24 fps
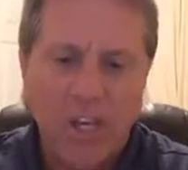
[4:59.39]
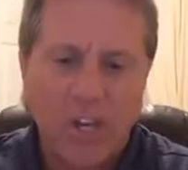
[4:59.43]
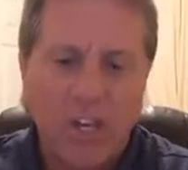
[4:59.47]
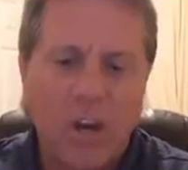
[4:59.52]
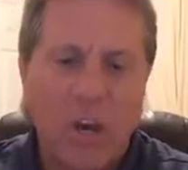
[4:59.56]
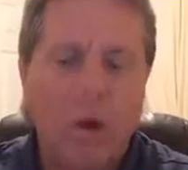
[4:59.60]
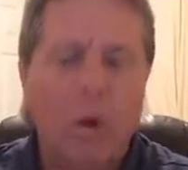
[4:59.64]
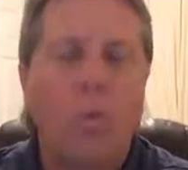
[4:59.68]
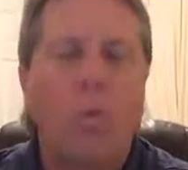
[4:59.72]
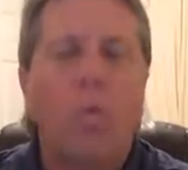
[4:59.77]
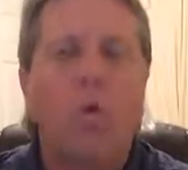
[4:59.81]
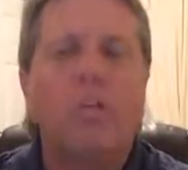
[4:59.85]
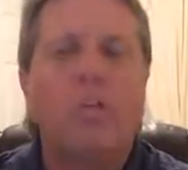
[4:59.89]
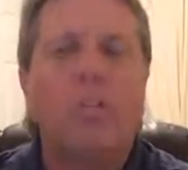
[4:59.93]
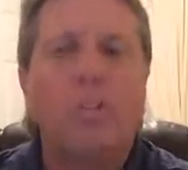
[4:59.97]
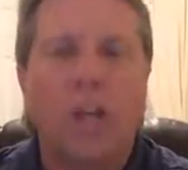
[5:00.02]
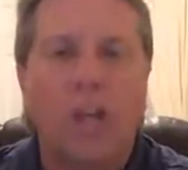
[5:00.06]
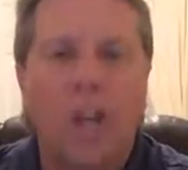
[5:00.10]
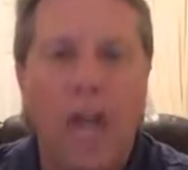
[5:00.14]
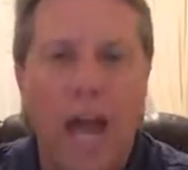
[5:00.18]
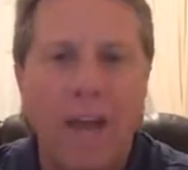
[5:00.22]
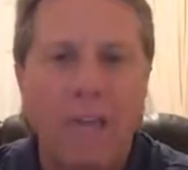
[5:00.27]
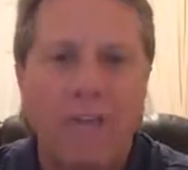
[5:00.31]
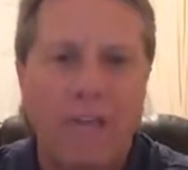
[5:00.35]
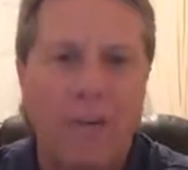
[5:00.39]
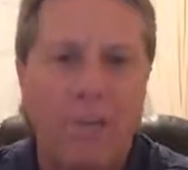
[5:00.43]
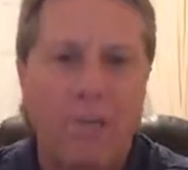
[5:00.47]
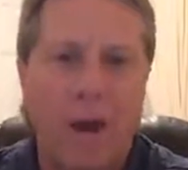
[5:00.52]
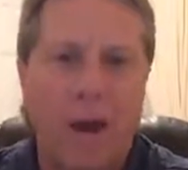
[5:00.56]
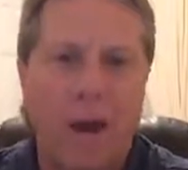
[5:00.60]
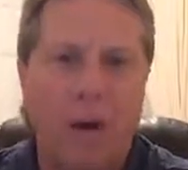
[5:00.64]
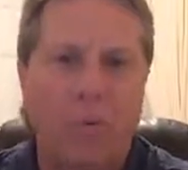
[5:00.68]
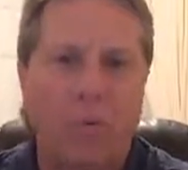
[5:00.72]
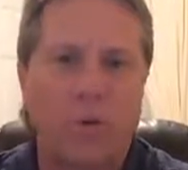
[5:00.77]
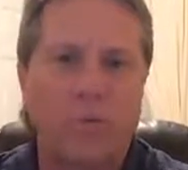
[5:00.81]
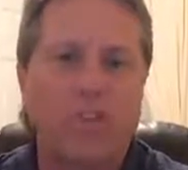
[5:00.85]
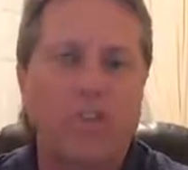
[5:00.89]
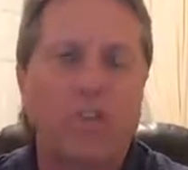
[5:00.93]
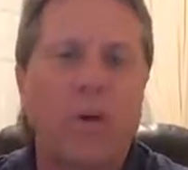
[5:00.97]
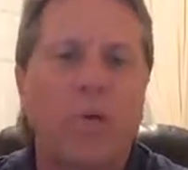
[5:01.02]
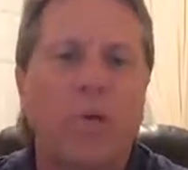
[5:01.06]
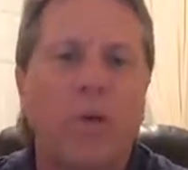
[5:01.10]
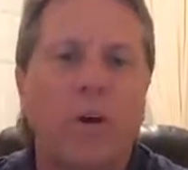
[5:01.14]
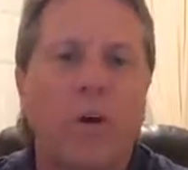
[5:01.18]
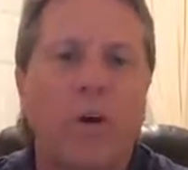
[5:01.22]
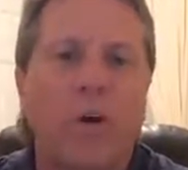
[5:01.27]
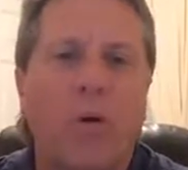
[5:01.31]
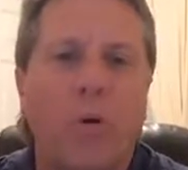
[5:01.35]
You know, what's your life about? What's
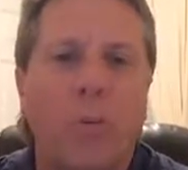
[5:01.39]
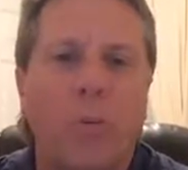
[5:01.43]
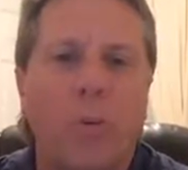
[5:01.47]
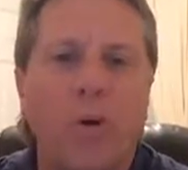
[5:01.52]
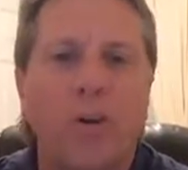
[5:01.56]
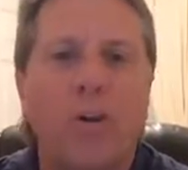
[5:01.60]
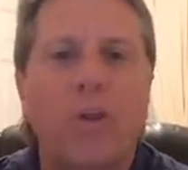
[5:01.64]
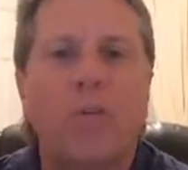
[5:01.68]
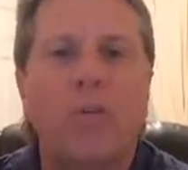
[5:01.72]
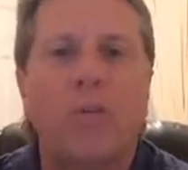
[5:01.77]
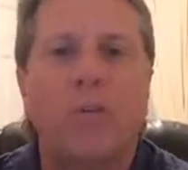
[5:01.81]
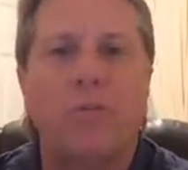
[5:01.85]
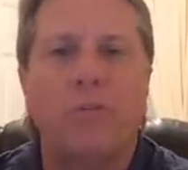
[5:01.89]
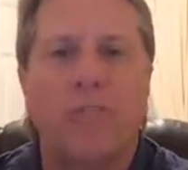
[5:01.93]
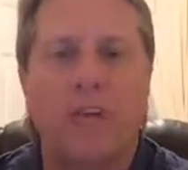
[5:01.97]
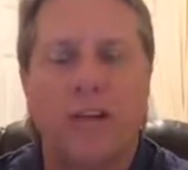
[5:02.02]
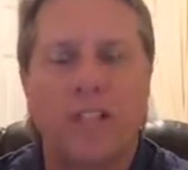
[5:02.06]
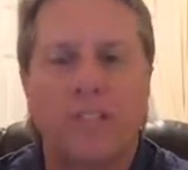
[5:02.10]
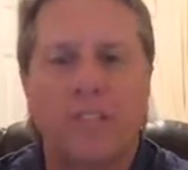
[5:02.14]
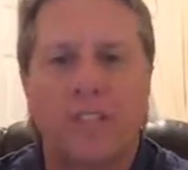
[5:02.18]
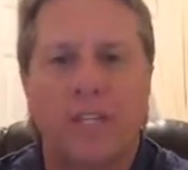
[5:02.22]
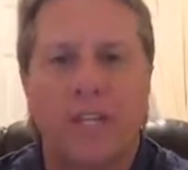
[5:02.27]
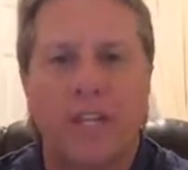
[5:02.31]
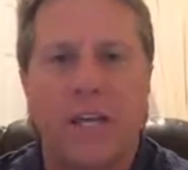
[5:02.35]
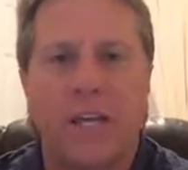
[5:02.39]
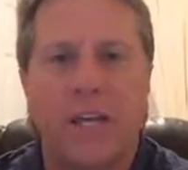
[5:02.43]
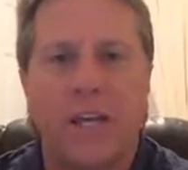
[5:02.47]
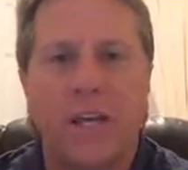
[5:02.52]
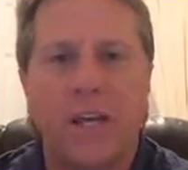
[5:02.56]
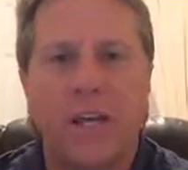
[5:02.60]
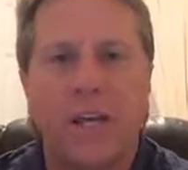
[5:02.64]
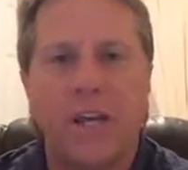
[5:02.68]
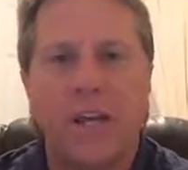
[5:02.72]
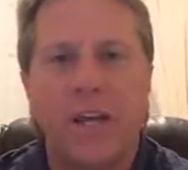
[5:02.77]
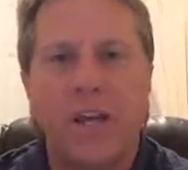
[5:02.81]
going on? What are you investing in?